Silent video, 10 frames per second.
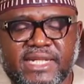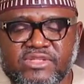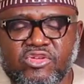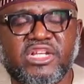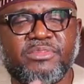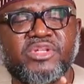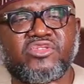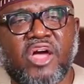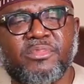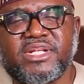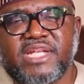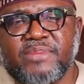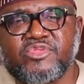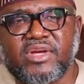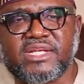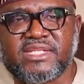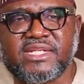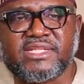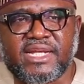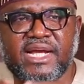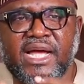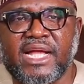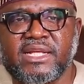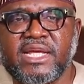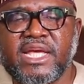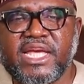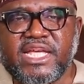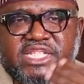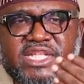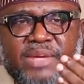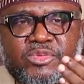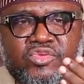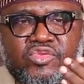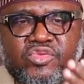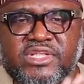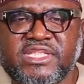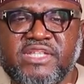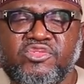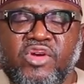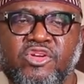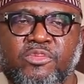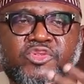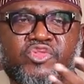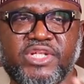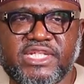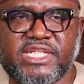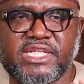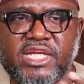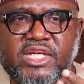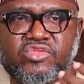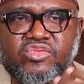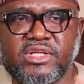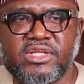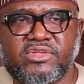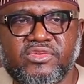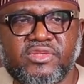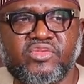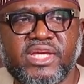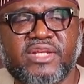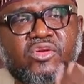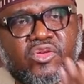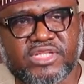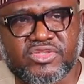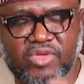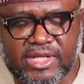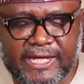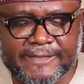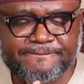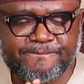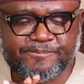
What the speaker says: There's no limit to how many times you can send sadaqah. And each time you do it, gives you an opportunity to get closer to Allah.